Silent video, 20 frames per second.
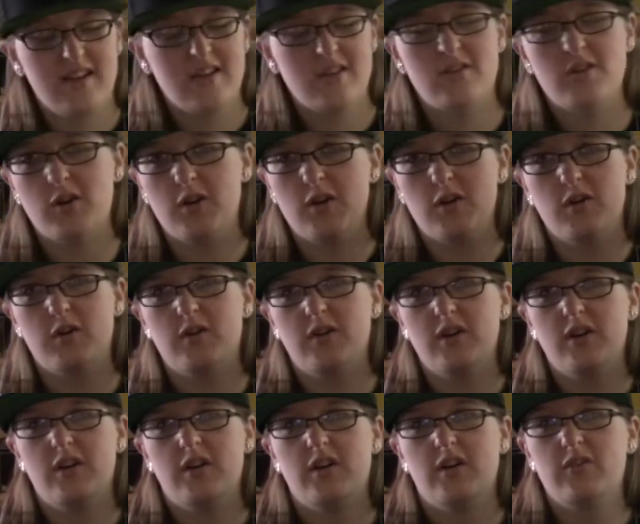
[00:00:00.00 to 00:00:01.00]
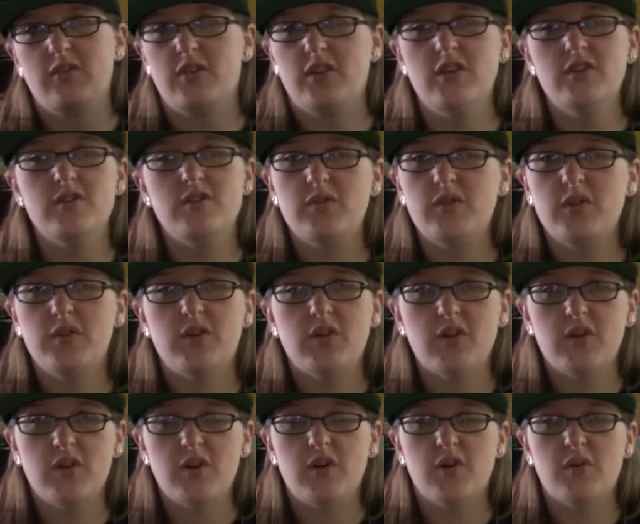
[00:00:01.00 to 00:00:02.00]
So for those of you who
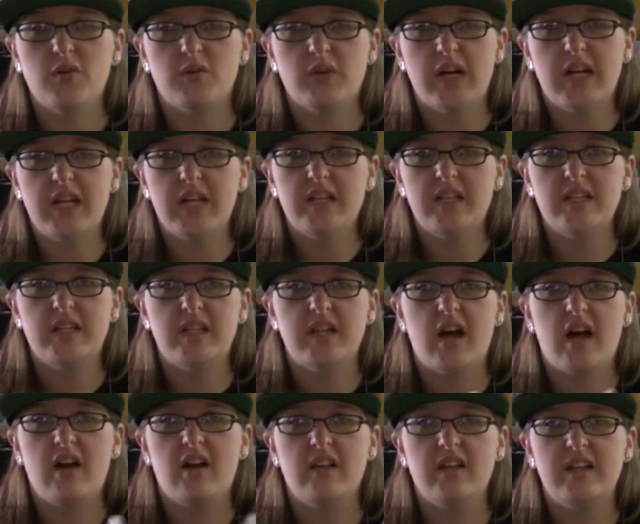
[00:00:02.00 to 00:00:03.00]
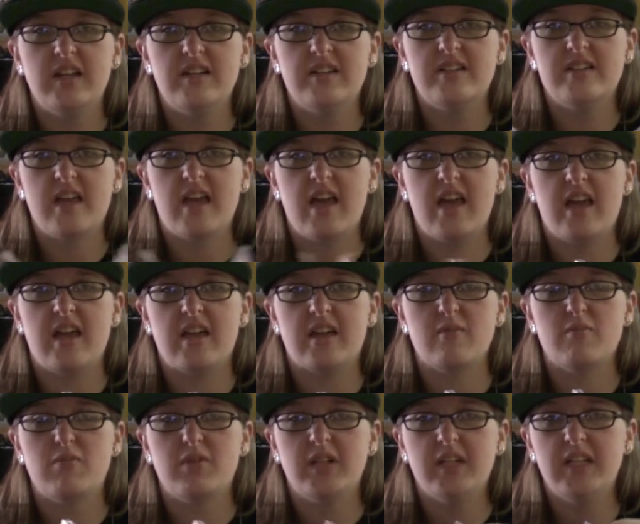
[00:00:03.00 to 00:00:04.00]
don't know, Red-Handed Denial is a
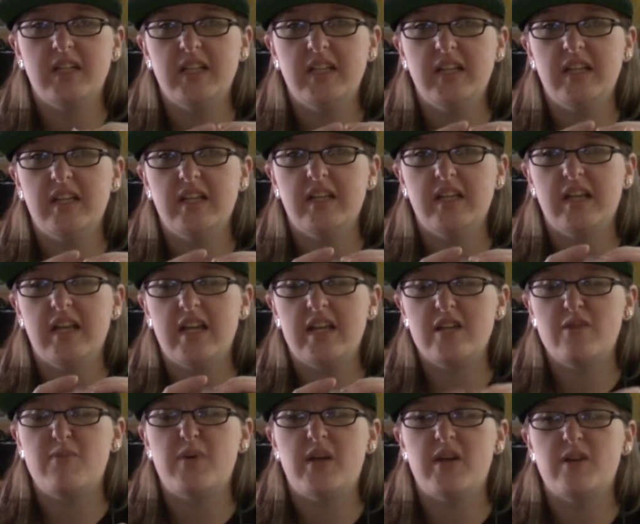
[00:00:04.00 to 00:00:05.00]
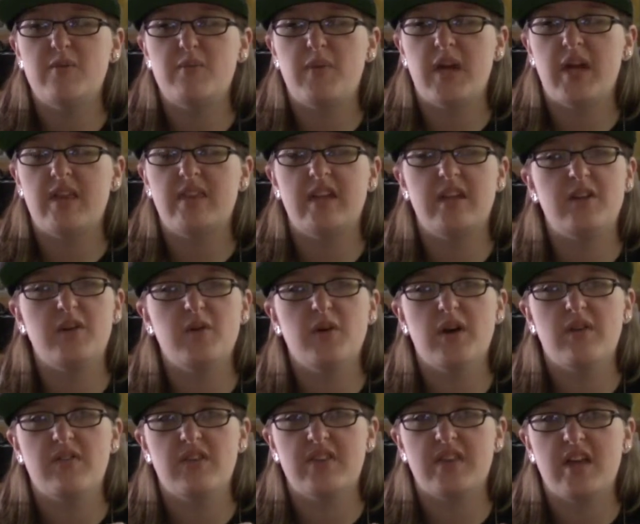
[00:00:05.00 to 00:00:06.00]
completely independent band. They do
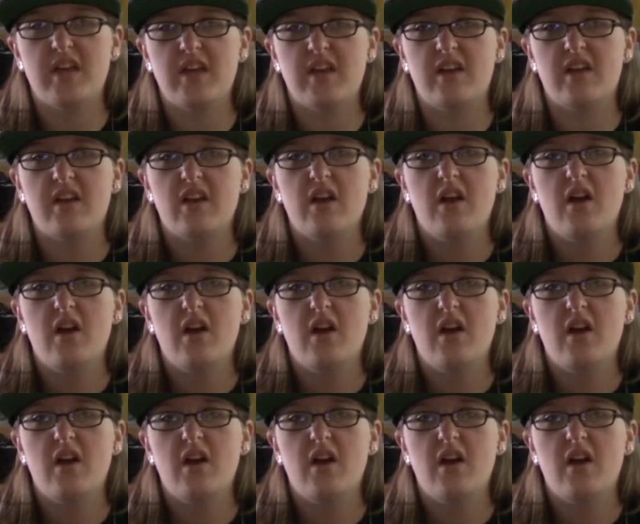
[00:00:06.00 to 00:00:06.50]
everything